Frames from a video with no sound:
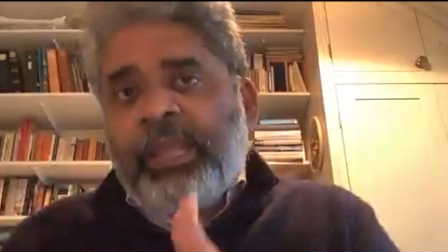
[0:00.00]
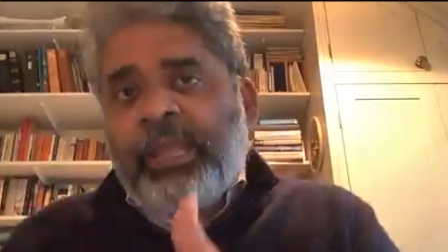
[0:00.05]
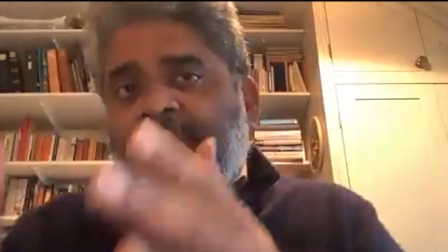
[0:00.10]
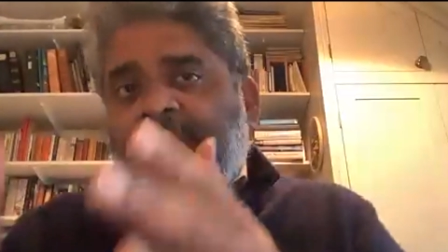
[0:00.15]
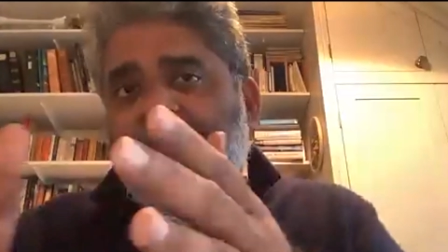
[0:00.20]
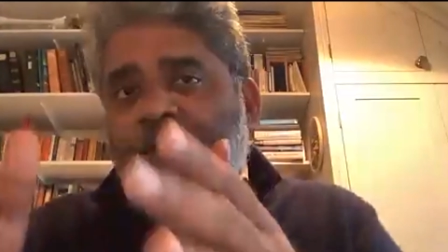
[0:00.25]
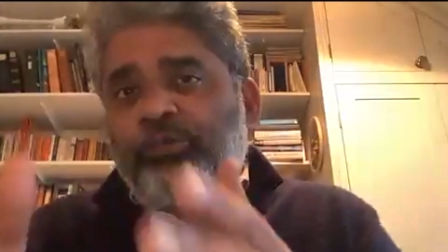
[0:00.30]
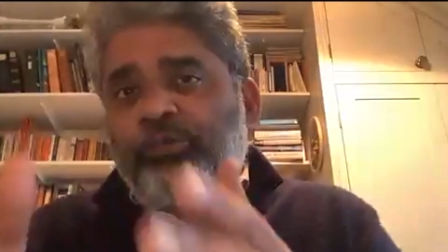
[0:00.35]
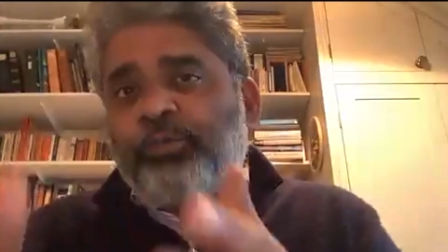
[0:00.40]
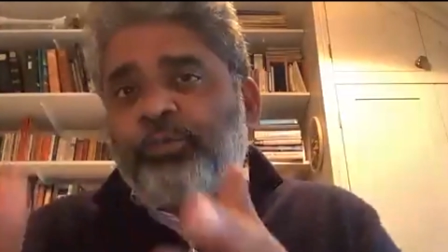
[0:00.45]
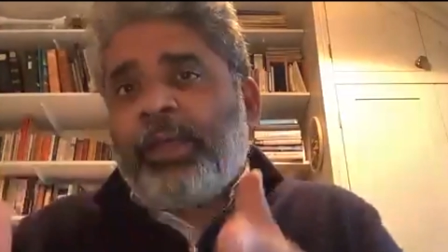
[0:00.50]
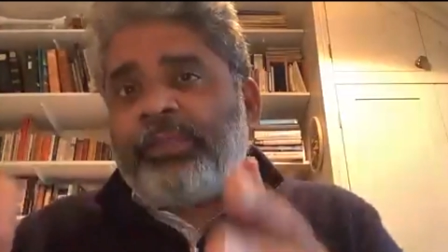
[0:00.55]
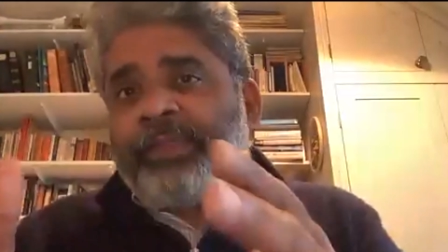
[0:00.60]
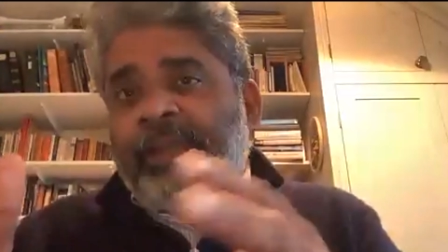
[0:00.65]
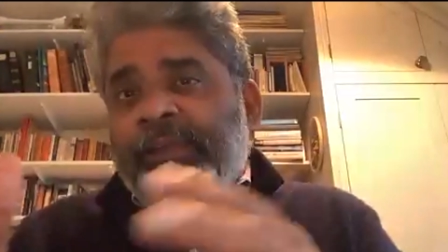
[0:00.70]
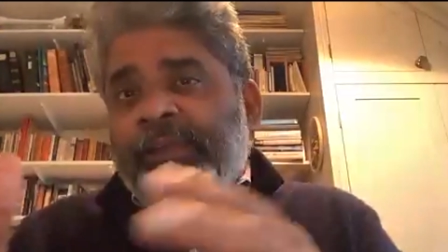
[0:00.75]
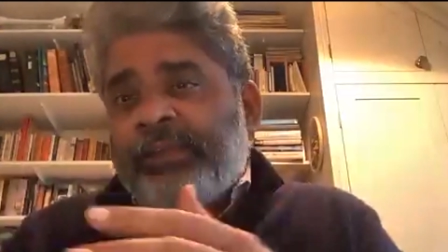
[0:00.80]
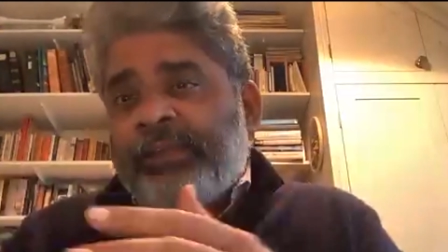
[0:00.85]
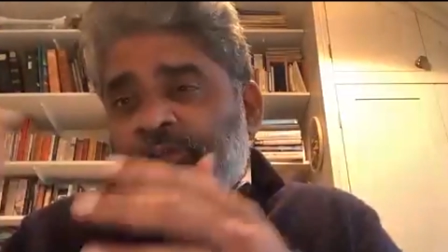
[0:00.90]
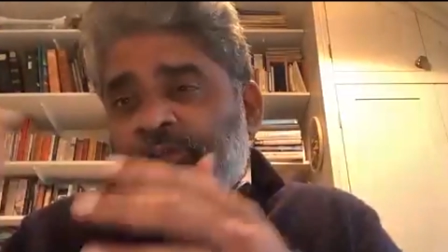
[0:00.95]
is one
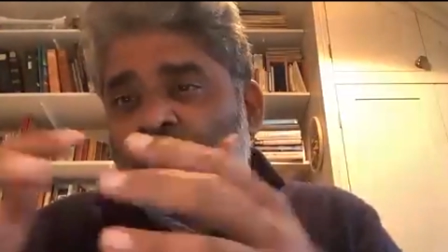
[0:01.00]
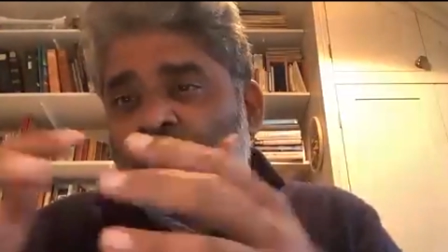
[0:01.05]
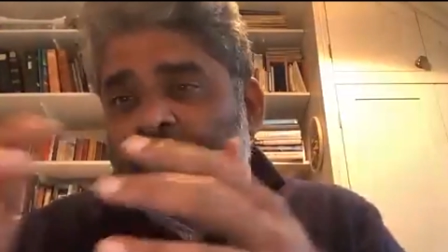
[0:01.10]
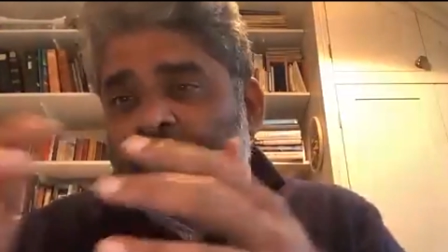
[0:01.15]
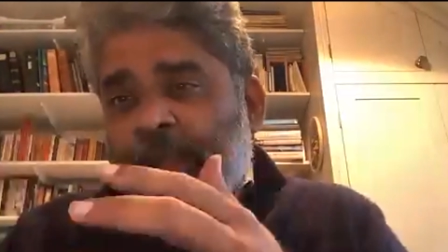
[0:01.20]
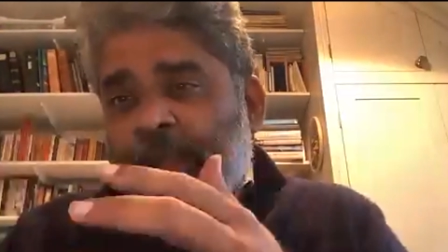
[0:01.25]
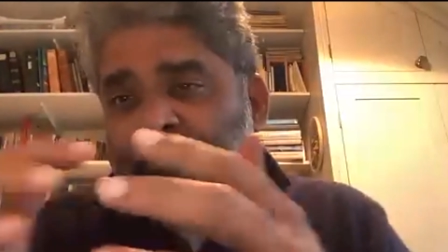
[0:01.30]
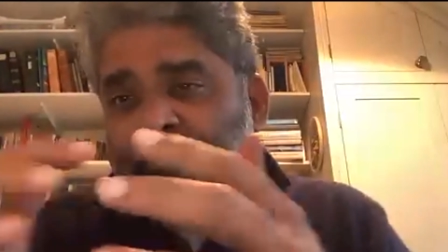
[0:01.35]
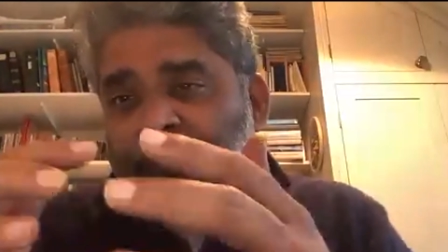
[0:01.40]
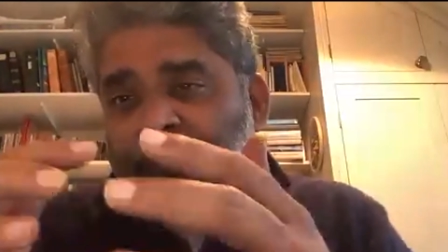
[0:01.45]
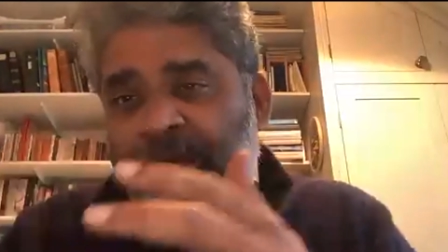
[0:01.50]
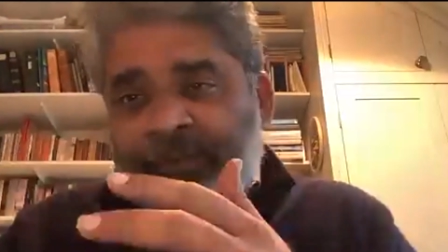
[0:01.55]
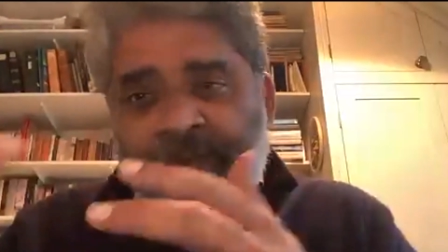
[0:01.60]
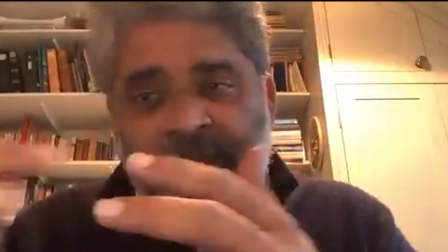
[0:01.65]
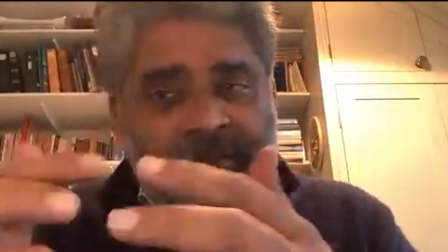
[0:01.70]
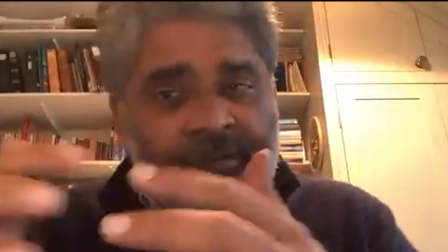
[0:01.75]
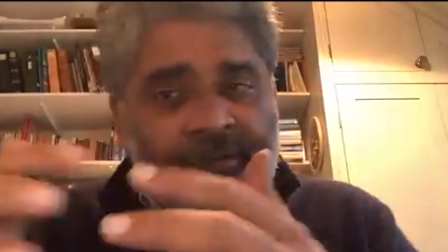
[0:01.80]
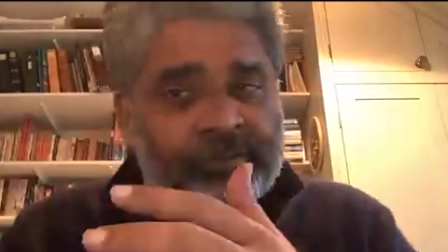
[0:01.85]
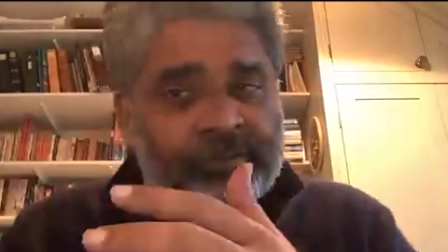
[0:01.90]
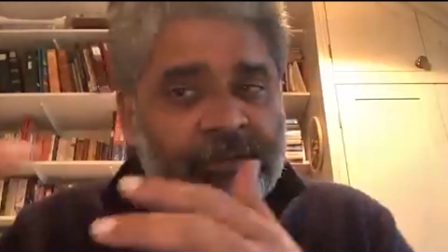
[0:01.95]
that does not affect
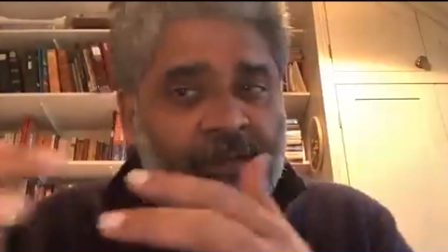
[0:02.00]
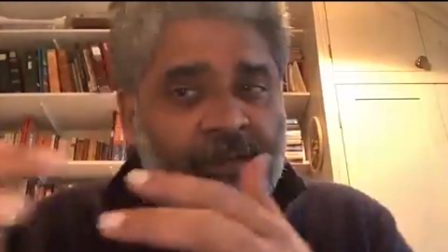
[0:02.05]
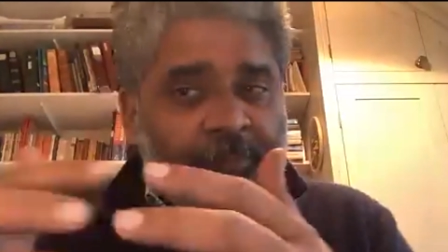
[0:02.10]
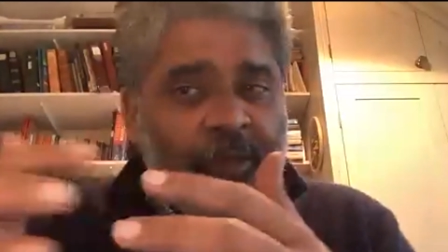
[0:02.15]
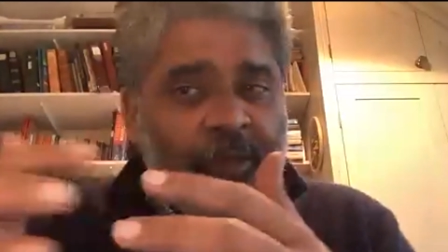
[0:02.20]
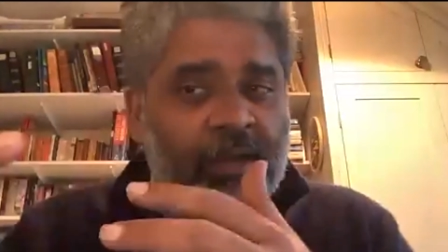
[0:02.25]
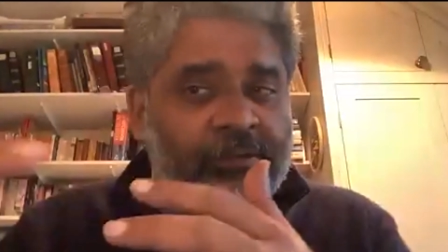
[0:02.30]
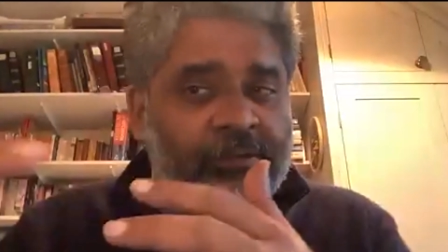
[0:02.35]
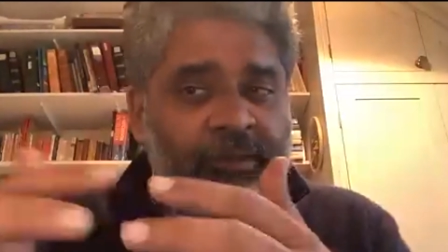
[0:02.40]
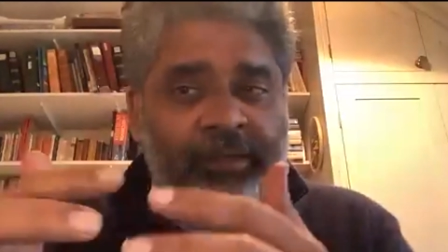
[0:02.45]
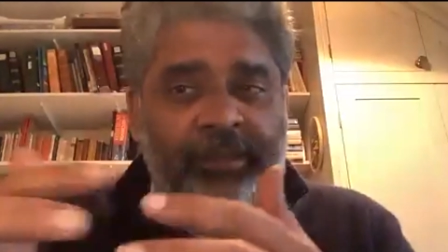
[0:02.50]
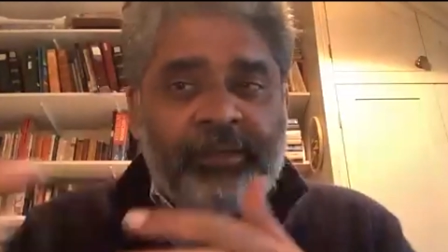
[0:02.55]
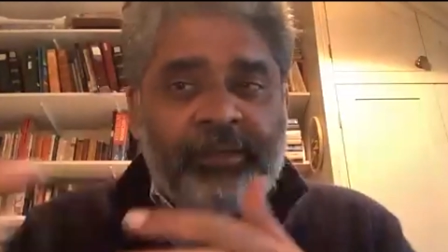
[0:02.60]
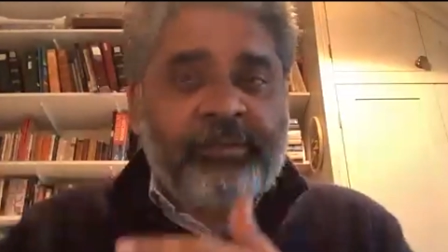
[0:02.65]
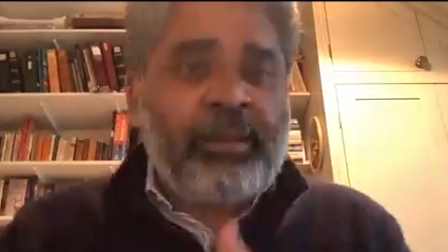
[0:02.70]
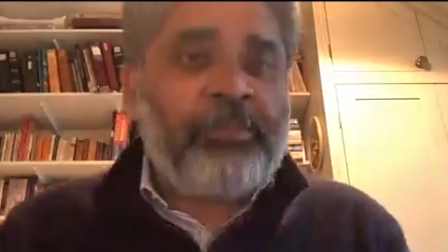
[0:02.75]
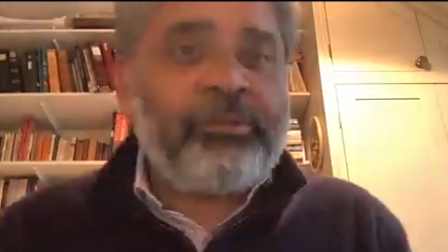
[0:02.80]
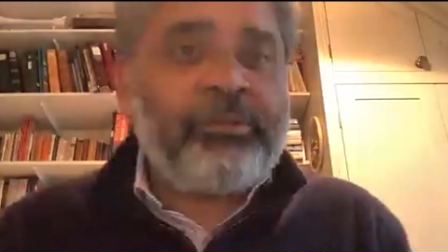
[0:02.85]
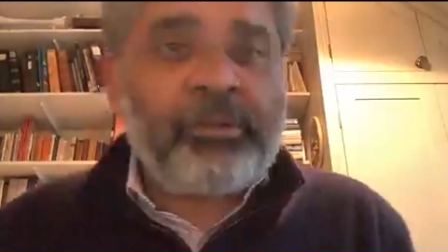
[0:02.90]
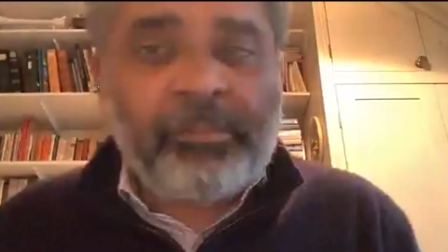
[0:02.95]
existing production
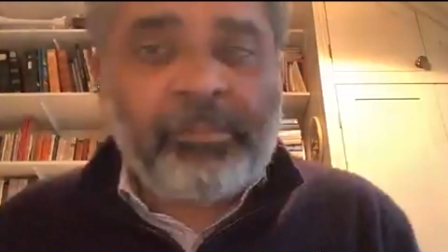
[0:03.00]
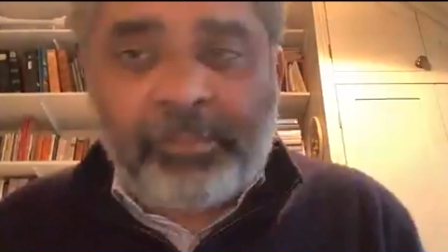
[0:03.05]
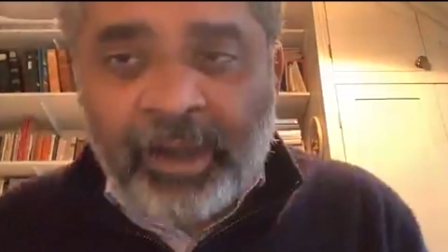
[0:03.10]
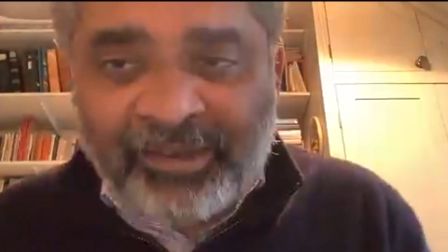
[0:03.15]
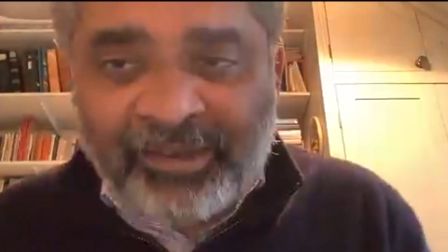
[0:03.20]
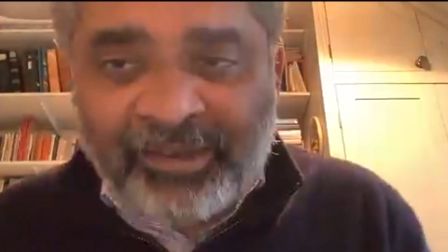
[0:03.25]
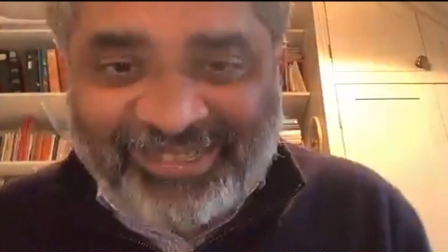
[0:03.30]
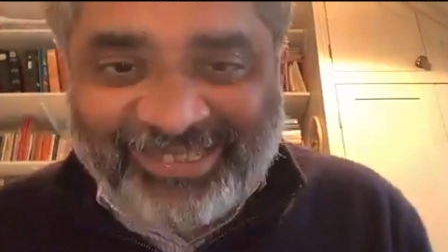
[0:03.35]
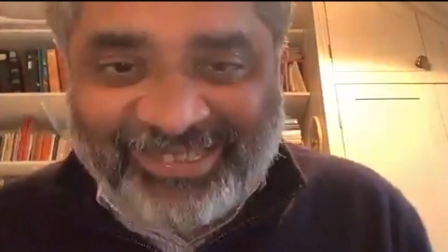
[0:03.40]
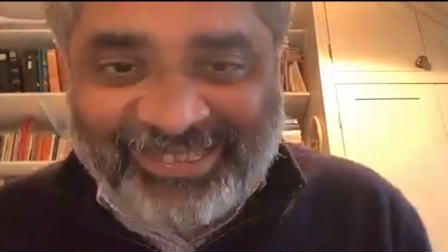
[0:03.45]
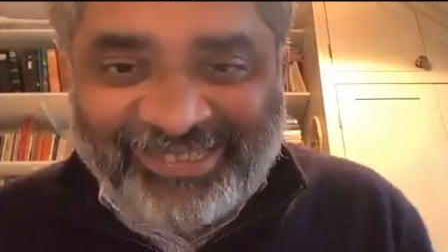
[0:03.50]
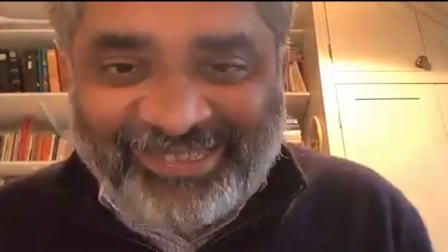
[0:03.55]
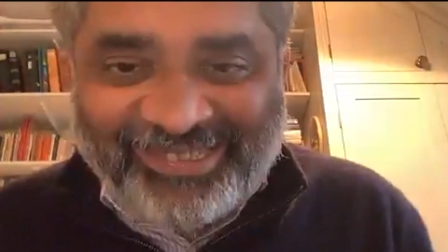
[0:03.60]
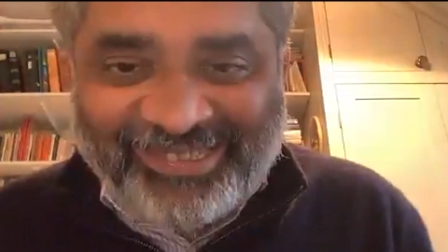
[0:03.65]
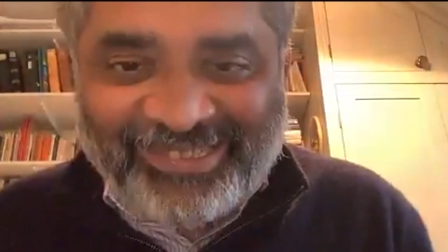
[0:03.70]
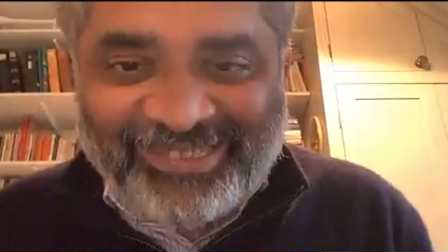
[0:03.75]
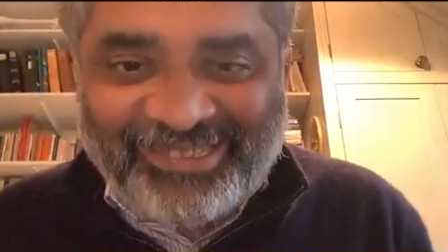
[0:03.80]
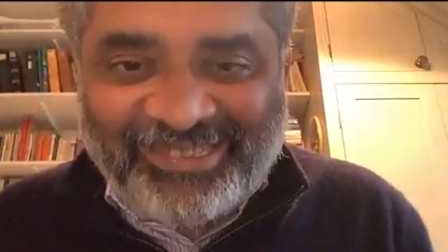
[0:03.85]
consumption patterns,